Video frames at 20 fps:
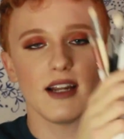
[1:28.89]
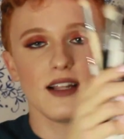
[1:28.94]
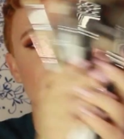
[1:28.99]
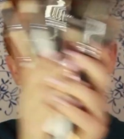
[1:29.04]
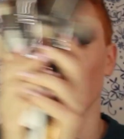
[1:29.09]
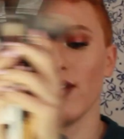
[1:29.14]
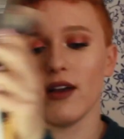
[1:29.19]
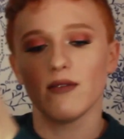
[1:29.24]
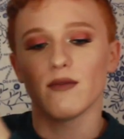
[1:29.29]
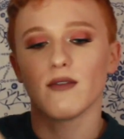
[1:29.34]

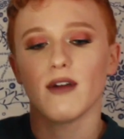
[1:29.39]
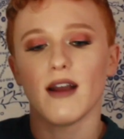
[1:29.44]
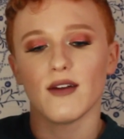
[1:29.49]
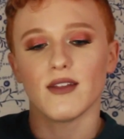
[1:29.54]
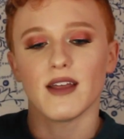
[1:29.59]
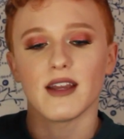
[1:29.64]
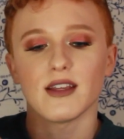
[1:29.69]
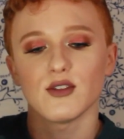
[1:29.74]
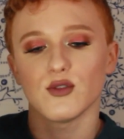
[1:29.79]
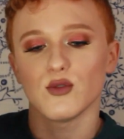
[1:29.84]
I am
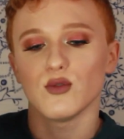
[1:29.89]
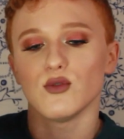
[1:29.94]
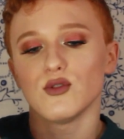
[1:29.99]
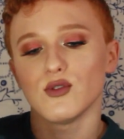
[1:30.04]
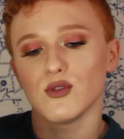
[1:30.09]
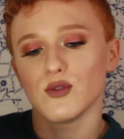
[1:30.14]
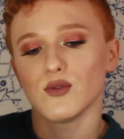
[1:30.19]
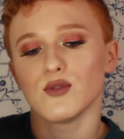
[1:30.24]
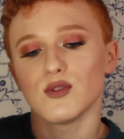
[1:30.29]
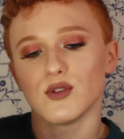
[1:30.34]
blessing
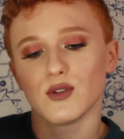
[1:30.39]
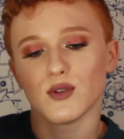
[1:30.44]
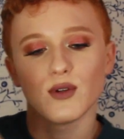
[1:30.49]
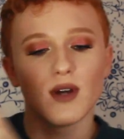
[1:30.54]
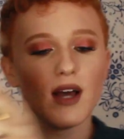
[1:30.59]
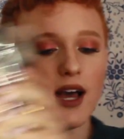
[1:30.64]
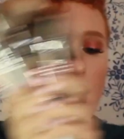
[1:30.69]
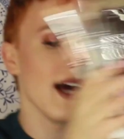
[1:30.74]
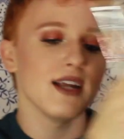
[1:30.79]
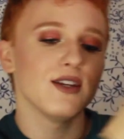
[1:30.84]
everyone with
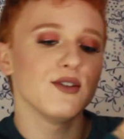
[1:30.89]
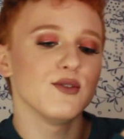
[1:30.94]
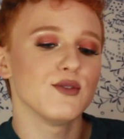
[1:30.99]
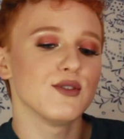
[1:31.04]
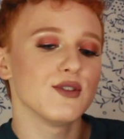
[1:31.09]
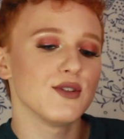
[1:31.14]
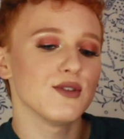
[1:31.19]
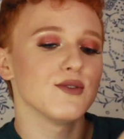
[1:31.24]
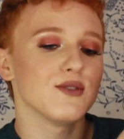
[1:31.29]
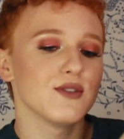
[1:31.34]
my
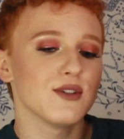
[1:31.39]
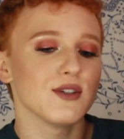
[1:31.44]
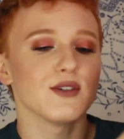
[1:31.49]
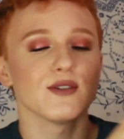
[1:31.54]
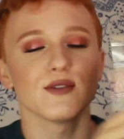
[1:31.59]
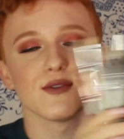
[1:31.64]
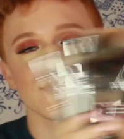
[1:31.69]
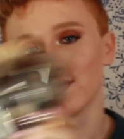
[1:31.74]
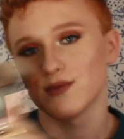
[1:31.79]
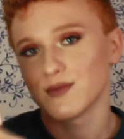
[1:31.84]

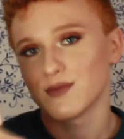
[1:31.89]
brushes.